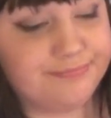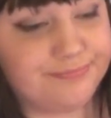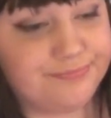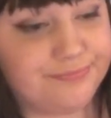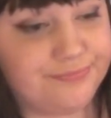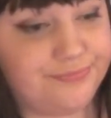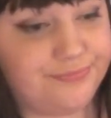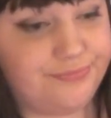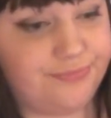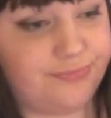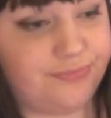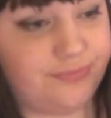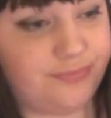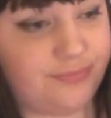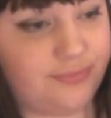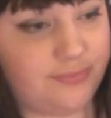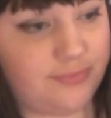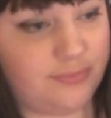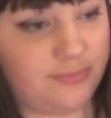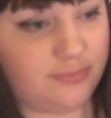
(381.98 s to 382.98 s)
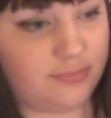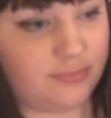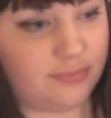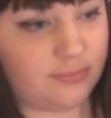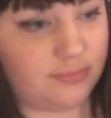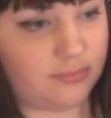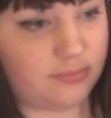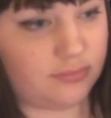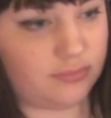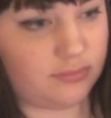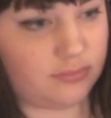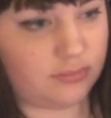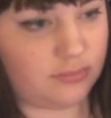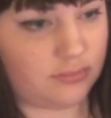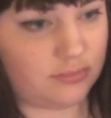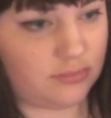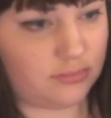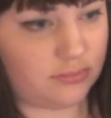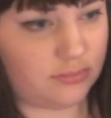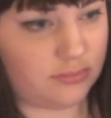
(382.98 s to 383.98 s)

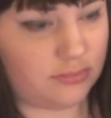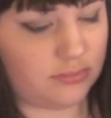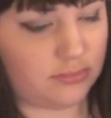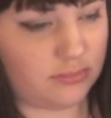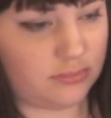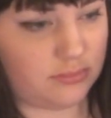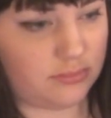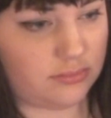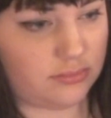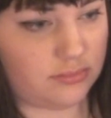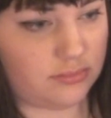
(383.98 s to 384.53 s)
(not speaking)